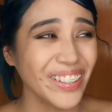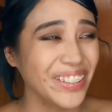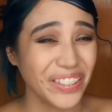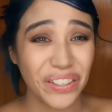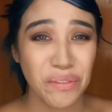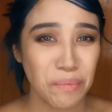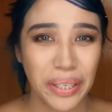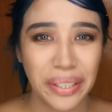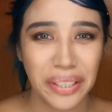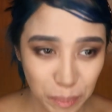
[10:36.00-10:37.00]
or enough
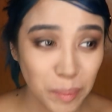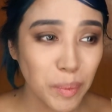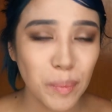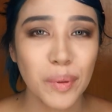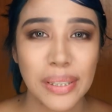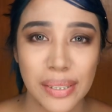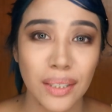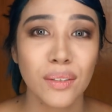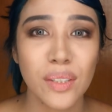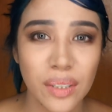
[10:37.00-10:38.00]
money mapupunta
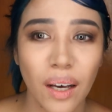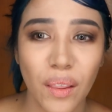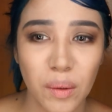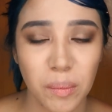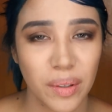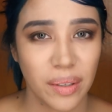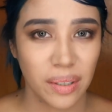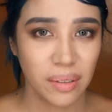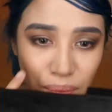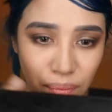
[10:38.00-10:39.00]
sila dun sa other
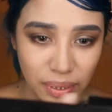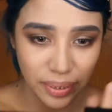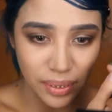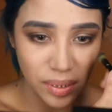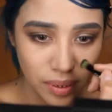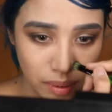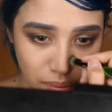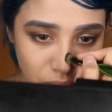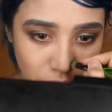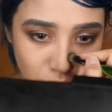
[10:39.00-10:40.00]
mother give attention
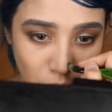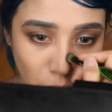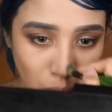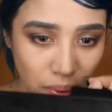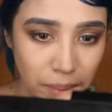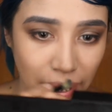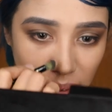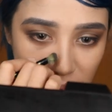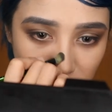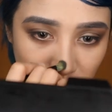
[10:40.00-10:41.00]
know what
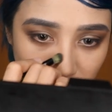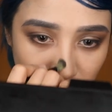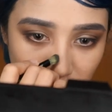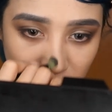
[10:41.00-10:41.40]
matters most